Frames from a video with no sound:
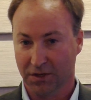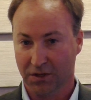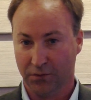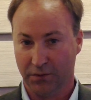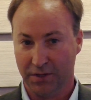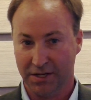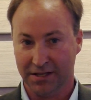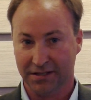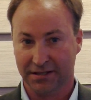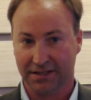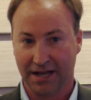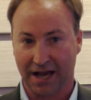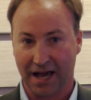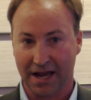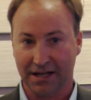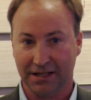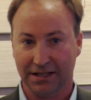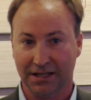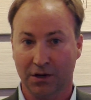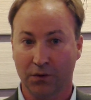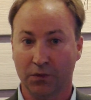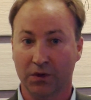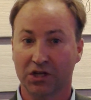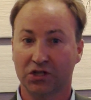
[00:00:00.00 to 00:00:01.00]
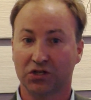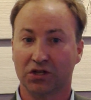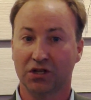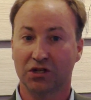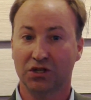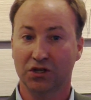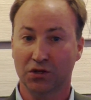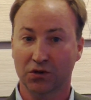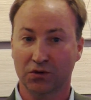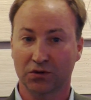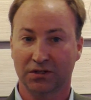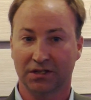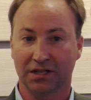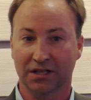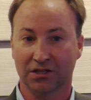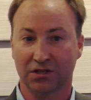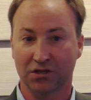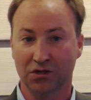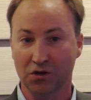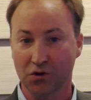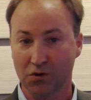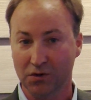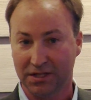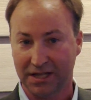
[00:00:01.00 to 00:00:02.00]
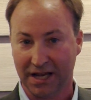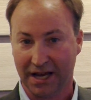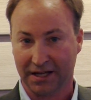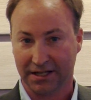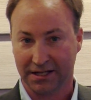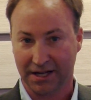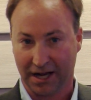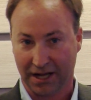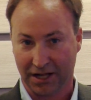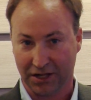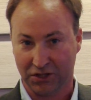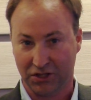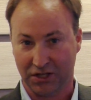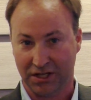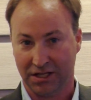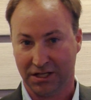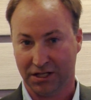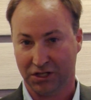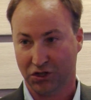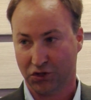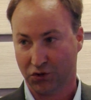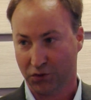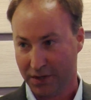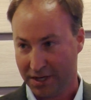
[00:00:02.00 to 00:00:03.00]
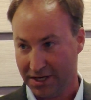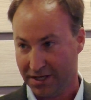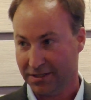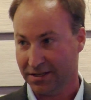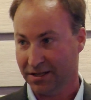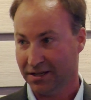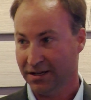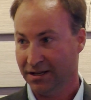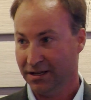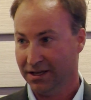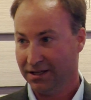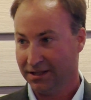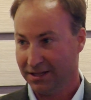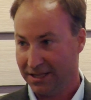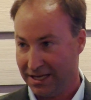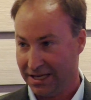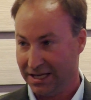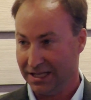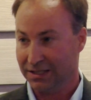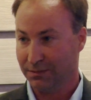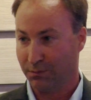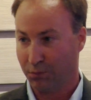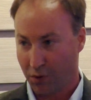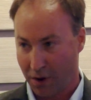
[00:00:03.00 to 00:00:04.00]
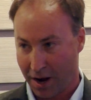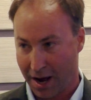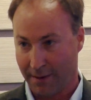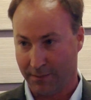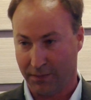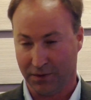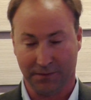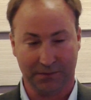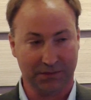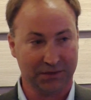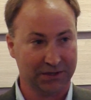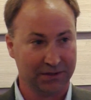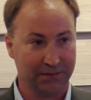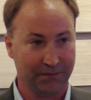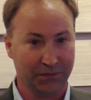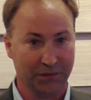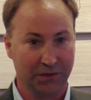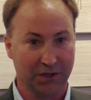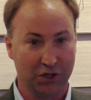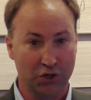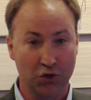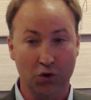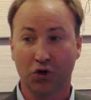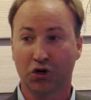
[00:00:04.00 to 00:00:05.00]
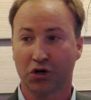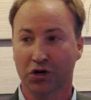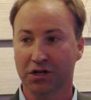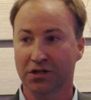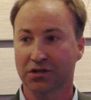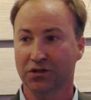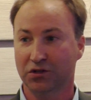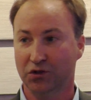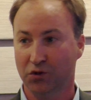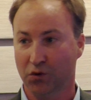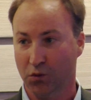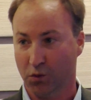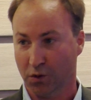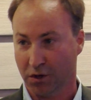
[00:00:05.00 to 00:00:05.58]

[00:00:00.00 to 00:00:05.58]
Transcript: we decided that we should use this new technology to treat these problems. You couldn't do